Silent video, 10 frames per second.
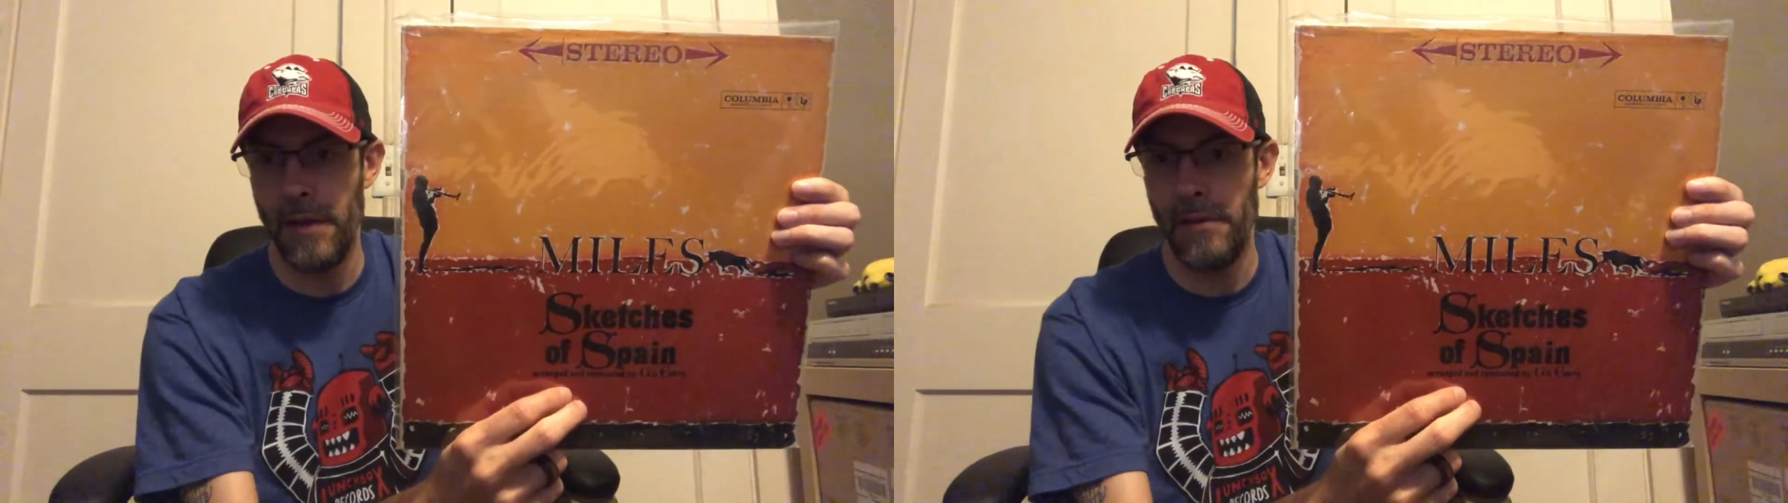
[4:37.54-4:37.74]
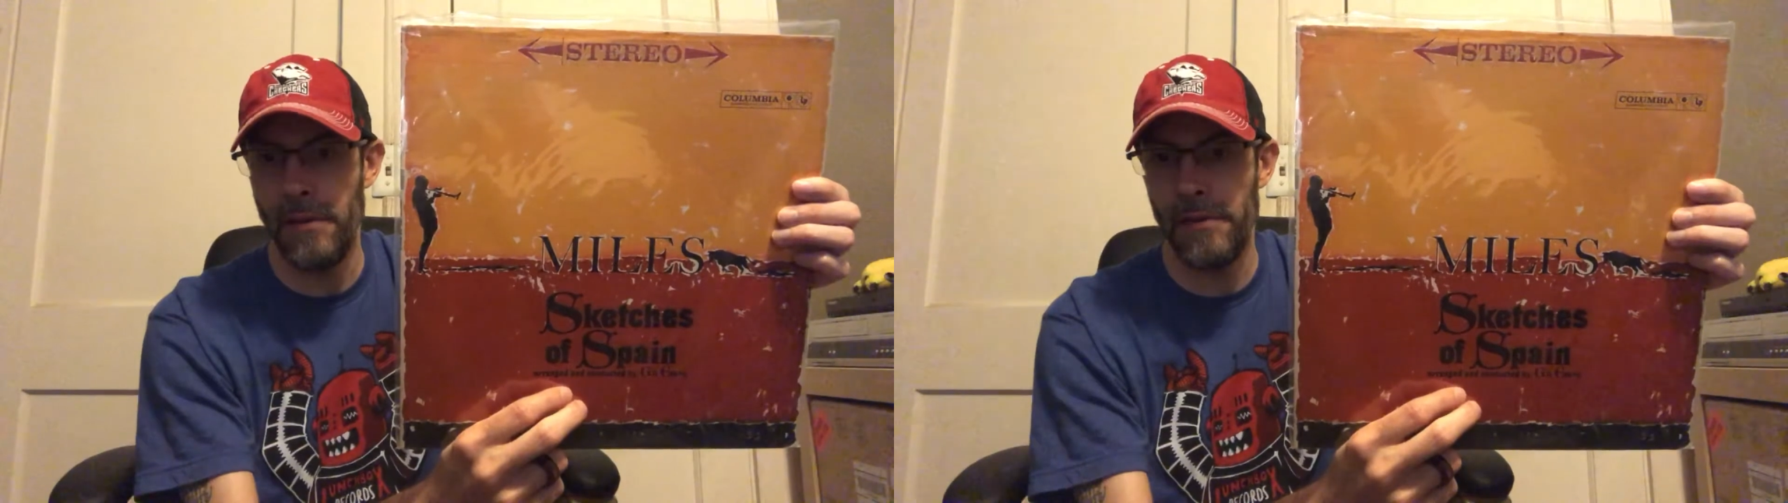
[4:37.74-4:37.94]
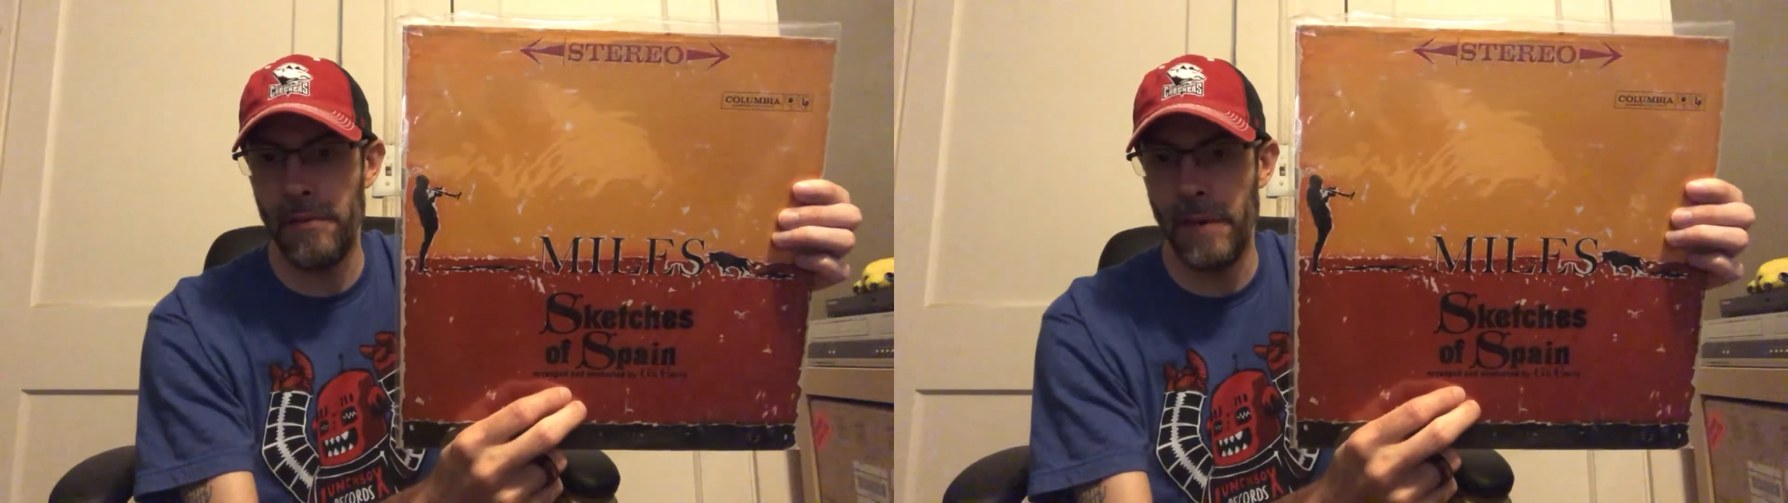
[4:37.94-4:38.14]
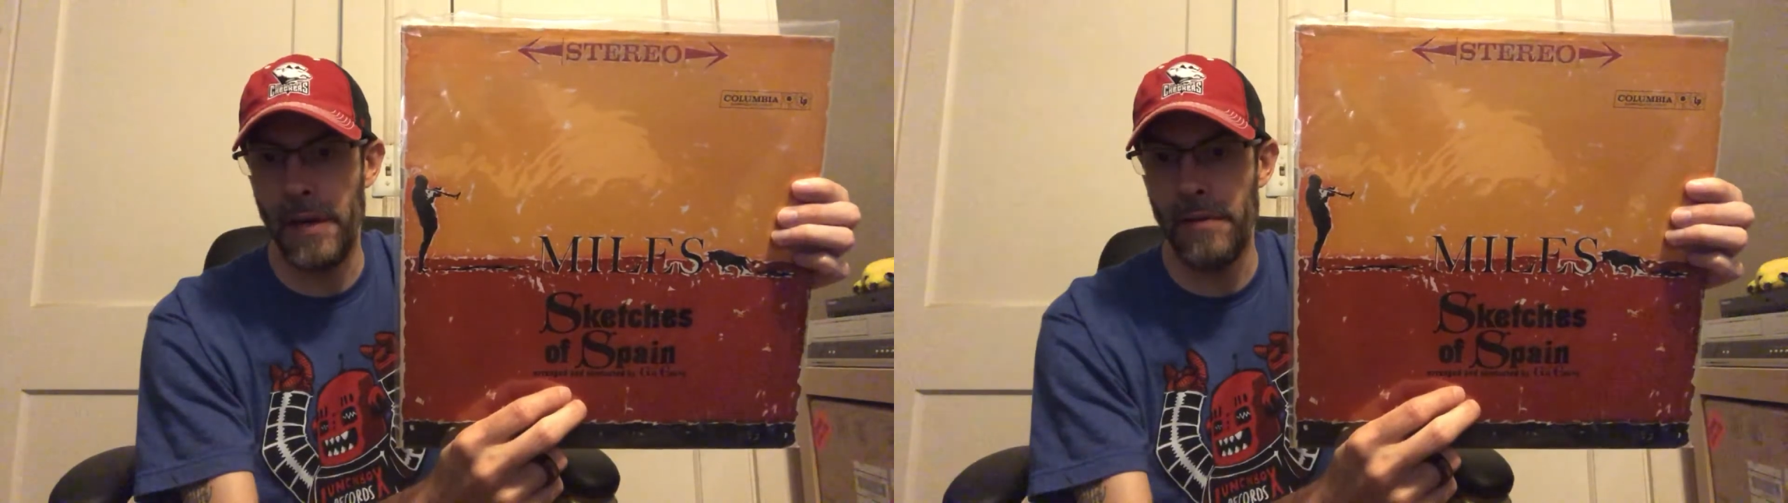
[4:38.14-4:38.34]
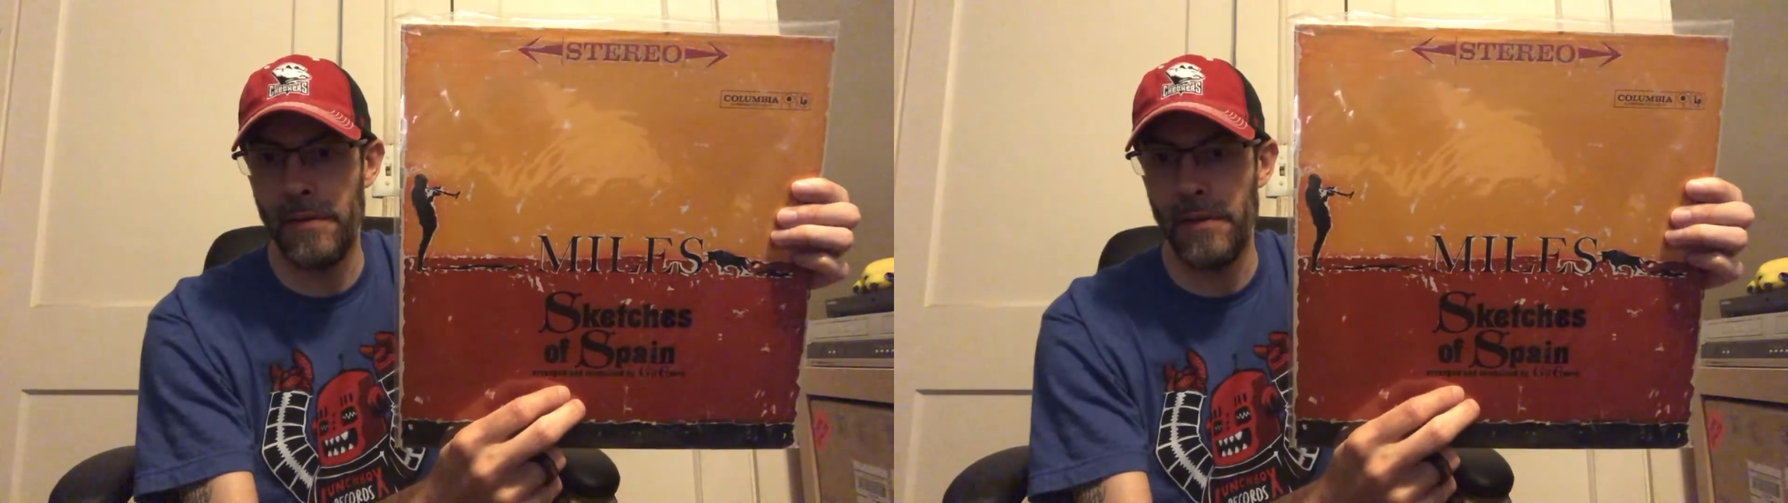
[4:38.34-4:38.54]
talks
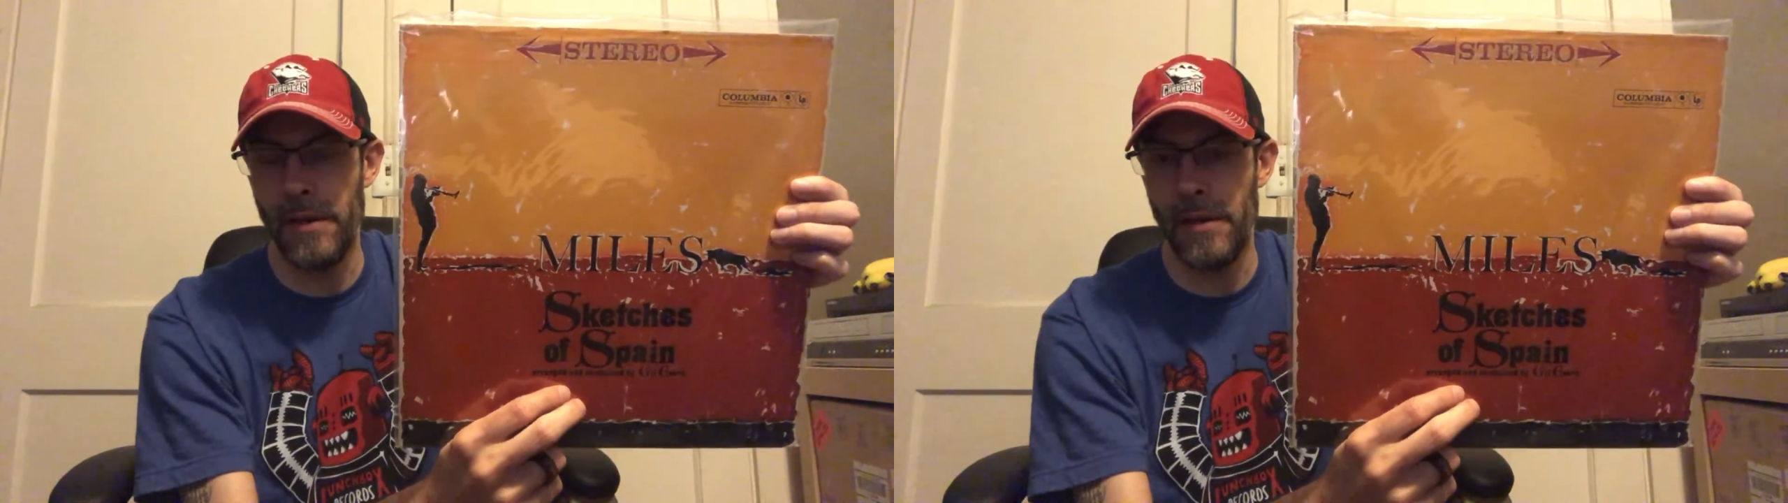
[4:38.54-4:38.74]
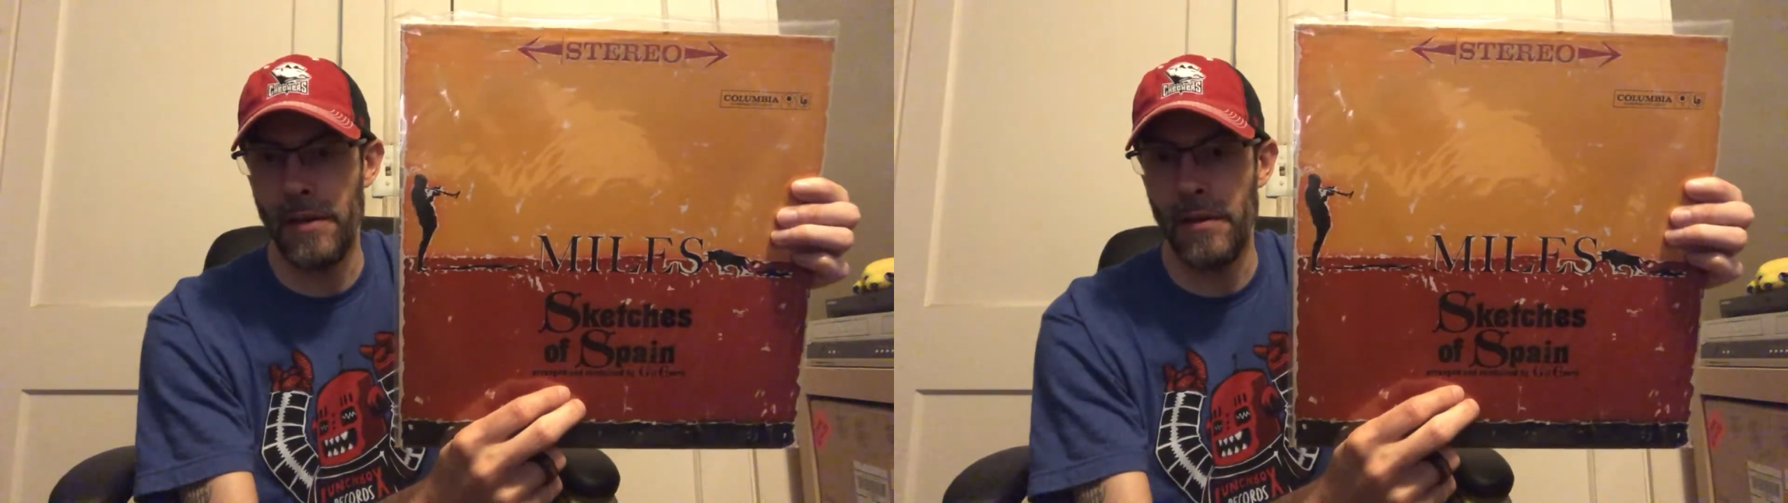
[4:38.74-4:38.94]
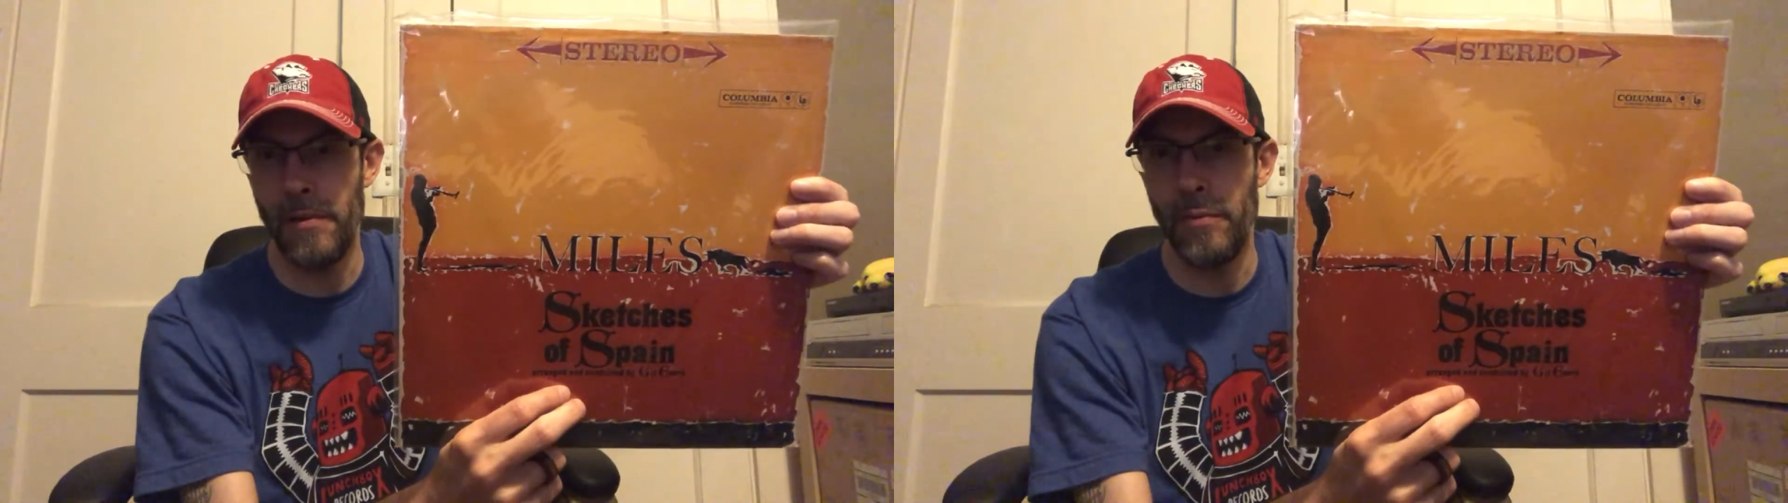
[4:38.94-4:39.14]
about a